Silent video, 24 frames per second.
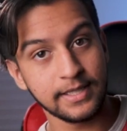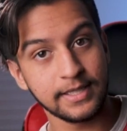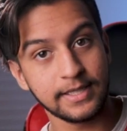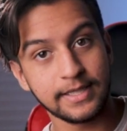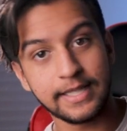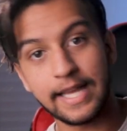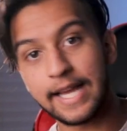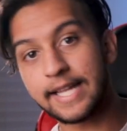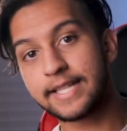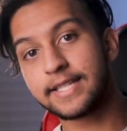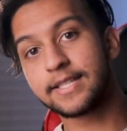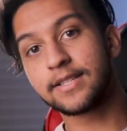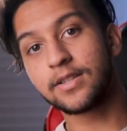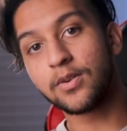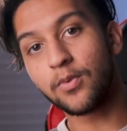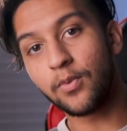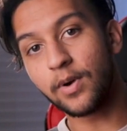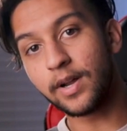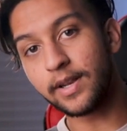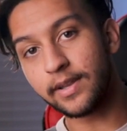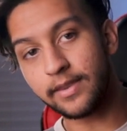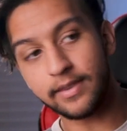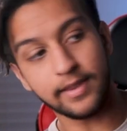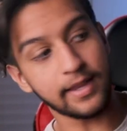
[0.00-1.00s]
That's the
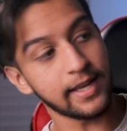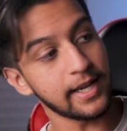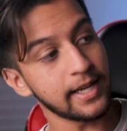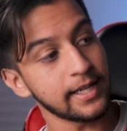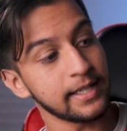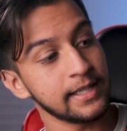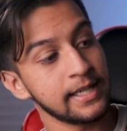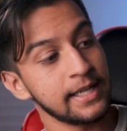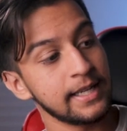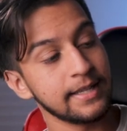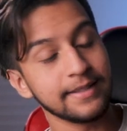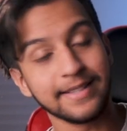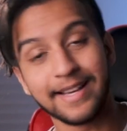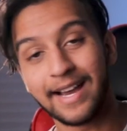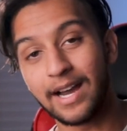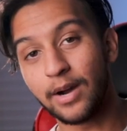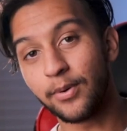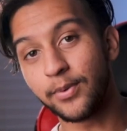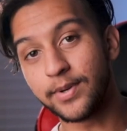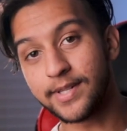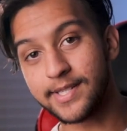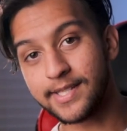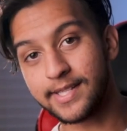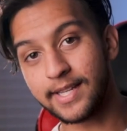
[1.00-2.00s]
one thing that I
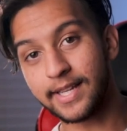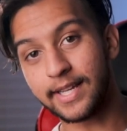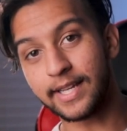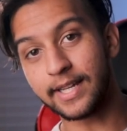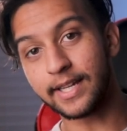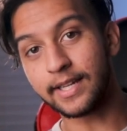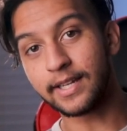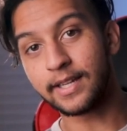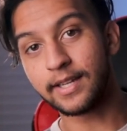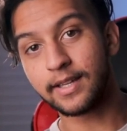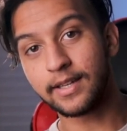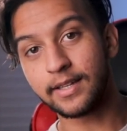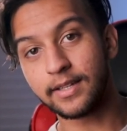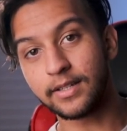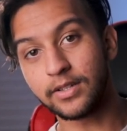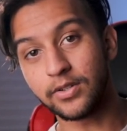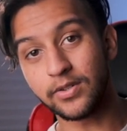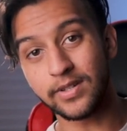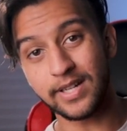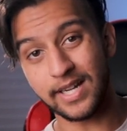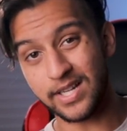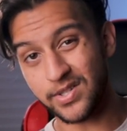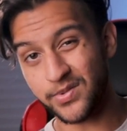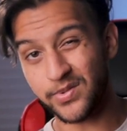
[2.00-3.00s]
would say you
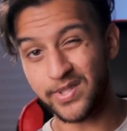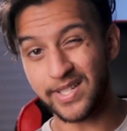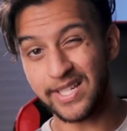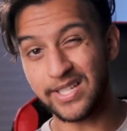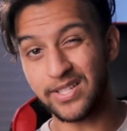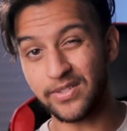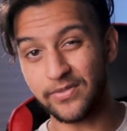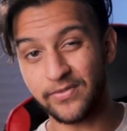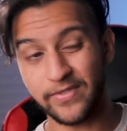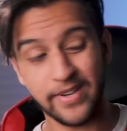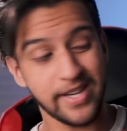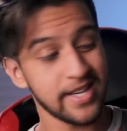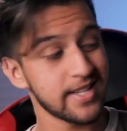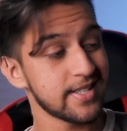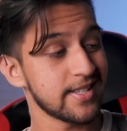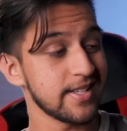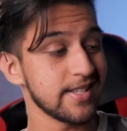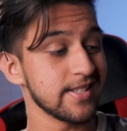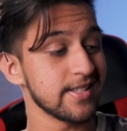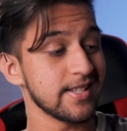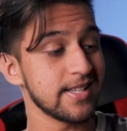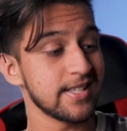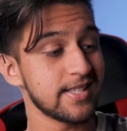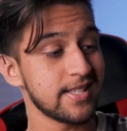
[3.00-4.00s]
guys would need to fix
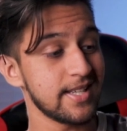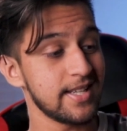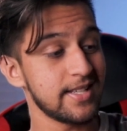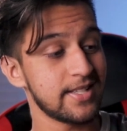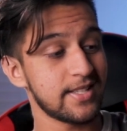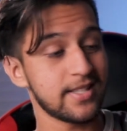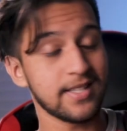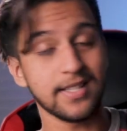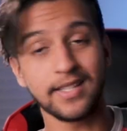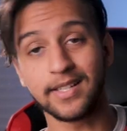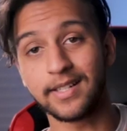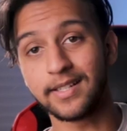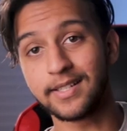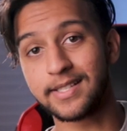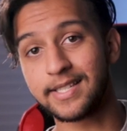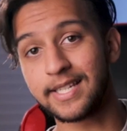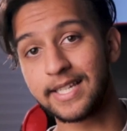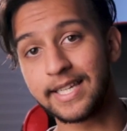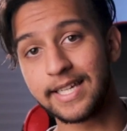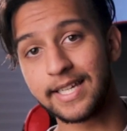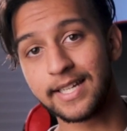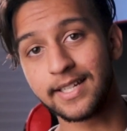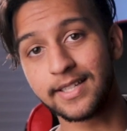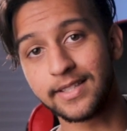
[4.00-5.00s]
is, is, is to, to
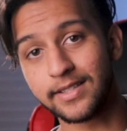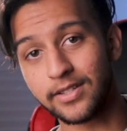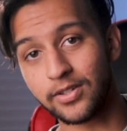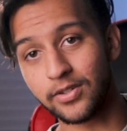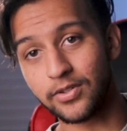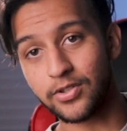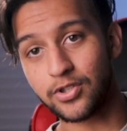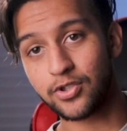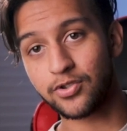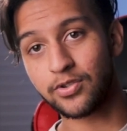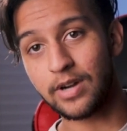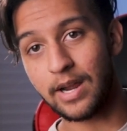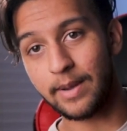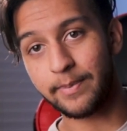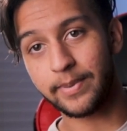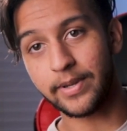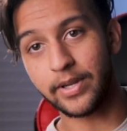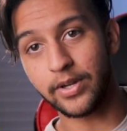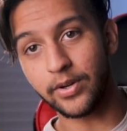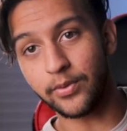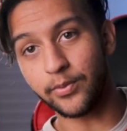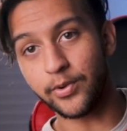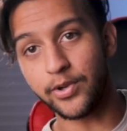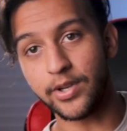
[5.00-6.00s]
get a little strap
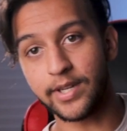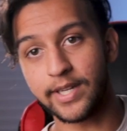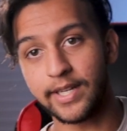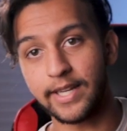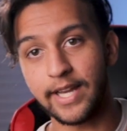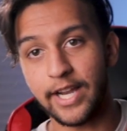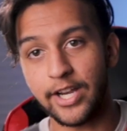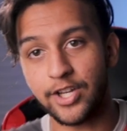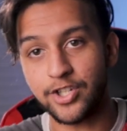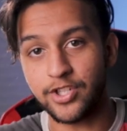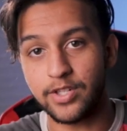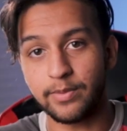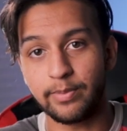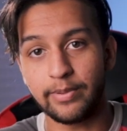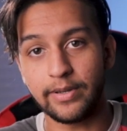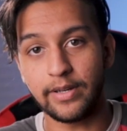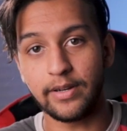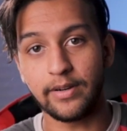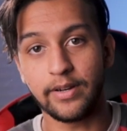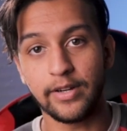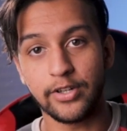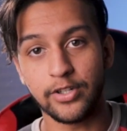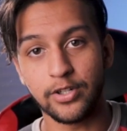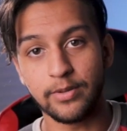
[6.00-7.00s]
here where you can actually put
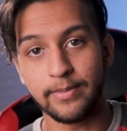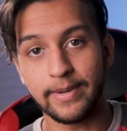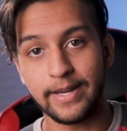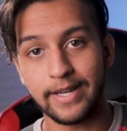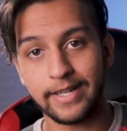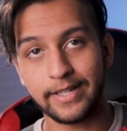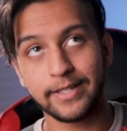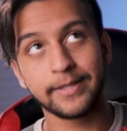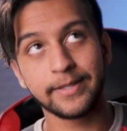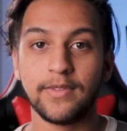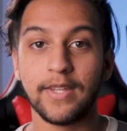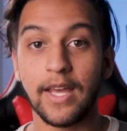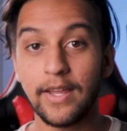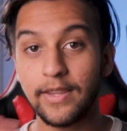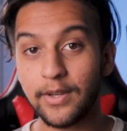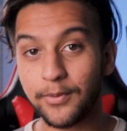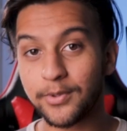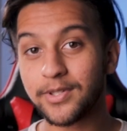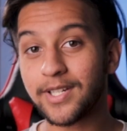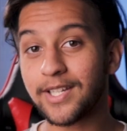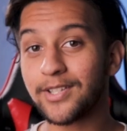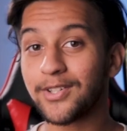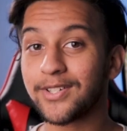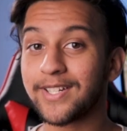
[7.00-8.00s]
it on your back. Now that
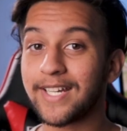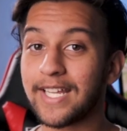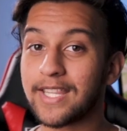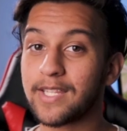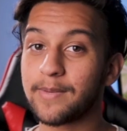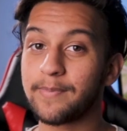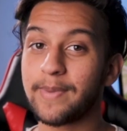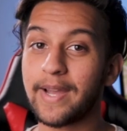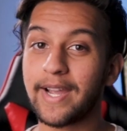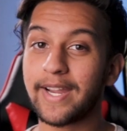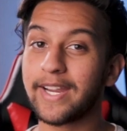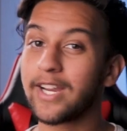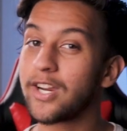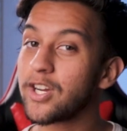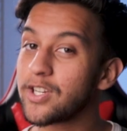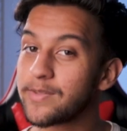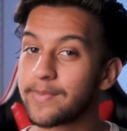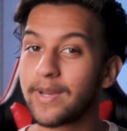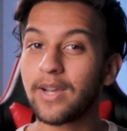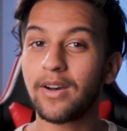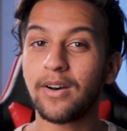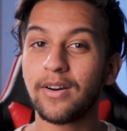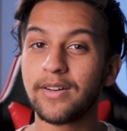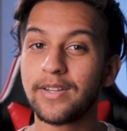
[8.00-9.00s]
we're done looking at the bag, here's
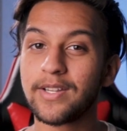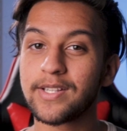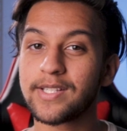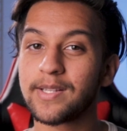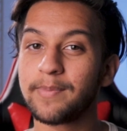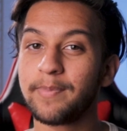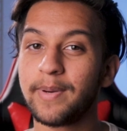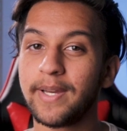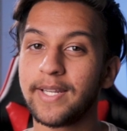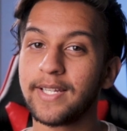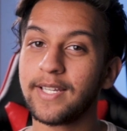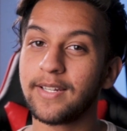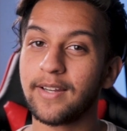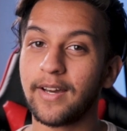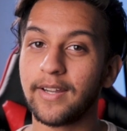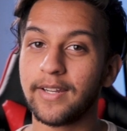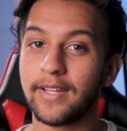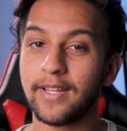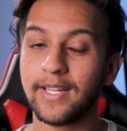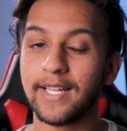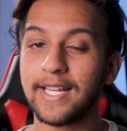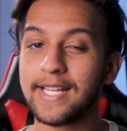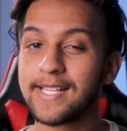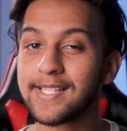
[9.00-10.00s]
my honest opinion on
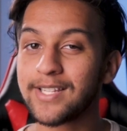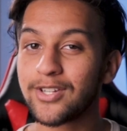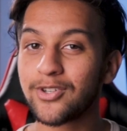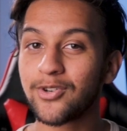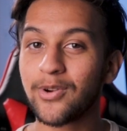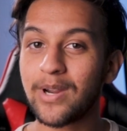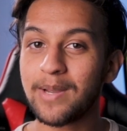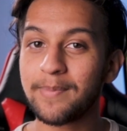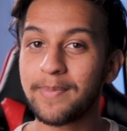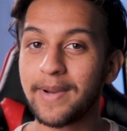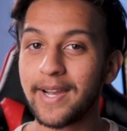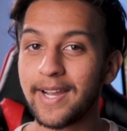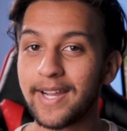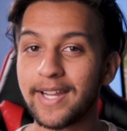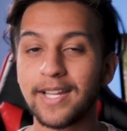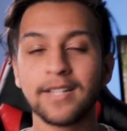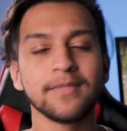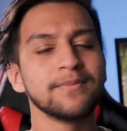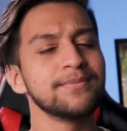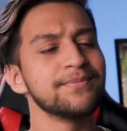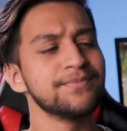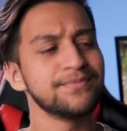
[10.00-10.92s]
it. Is it a great bag?